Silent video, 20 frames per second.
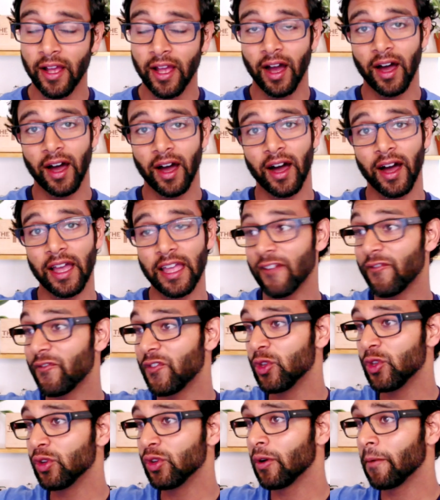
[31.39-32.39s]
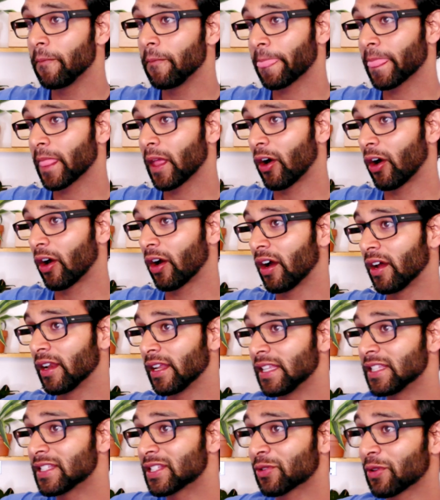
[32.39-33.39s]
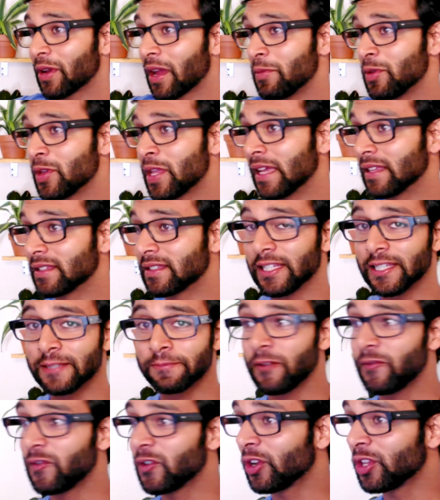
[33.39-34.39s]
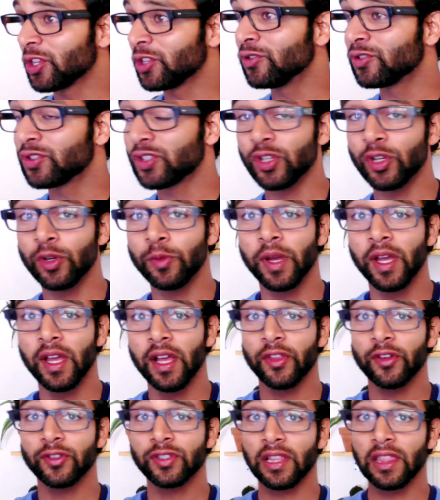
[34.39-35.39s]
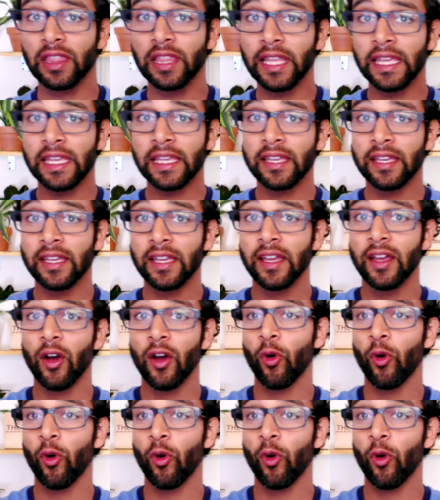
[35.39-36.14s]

If you are on Instagram, you can't see this, but if you go to YouTube, there's a link,